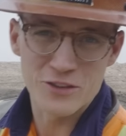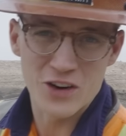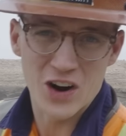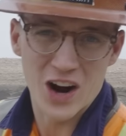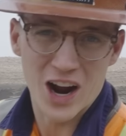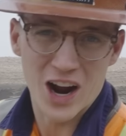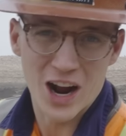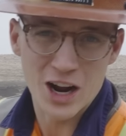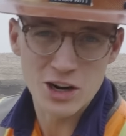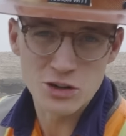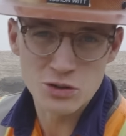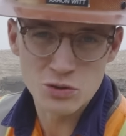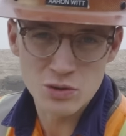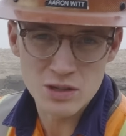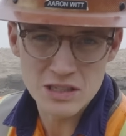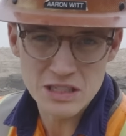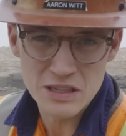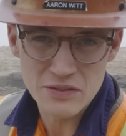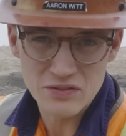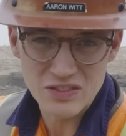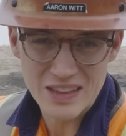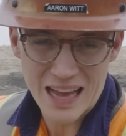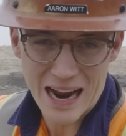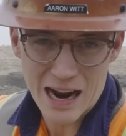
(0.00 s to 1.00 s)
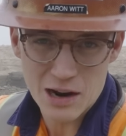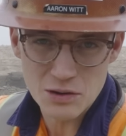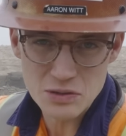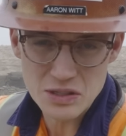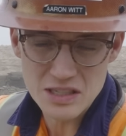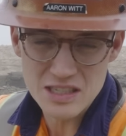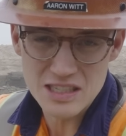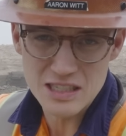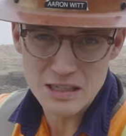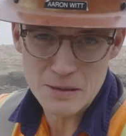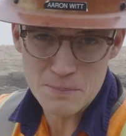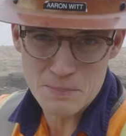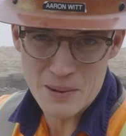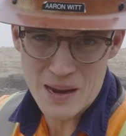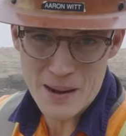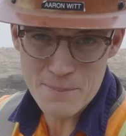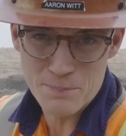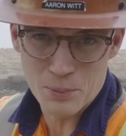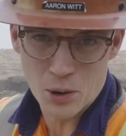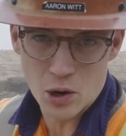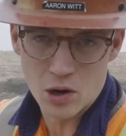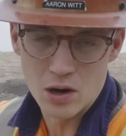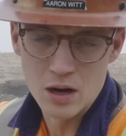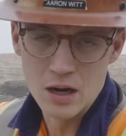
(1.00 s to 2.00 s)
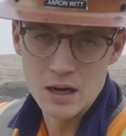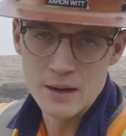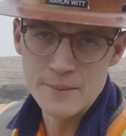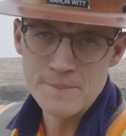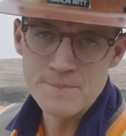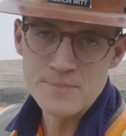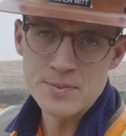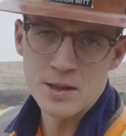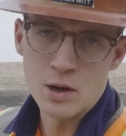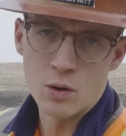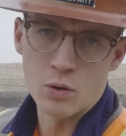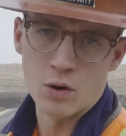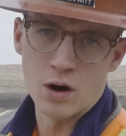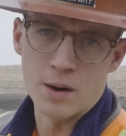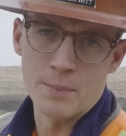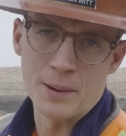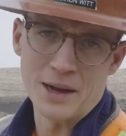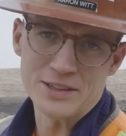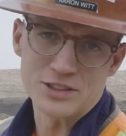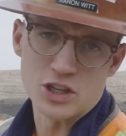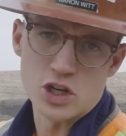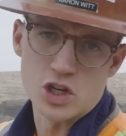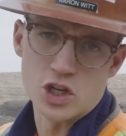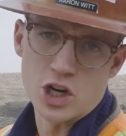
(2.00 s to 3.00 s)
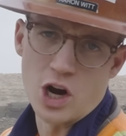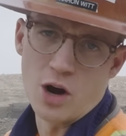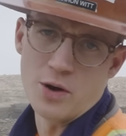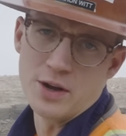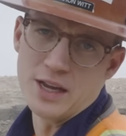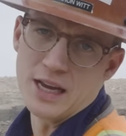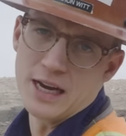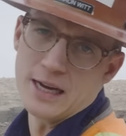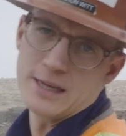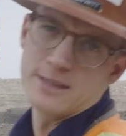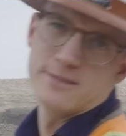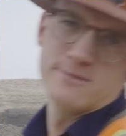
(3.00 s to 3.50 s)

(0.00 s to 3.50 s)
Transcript: for hundreds of thousands of people? We're about to show you.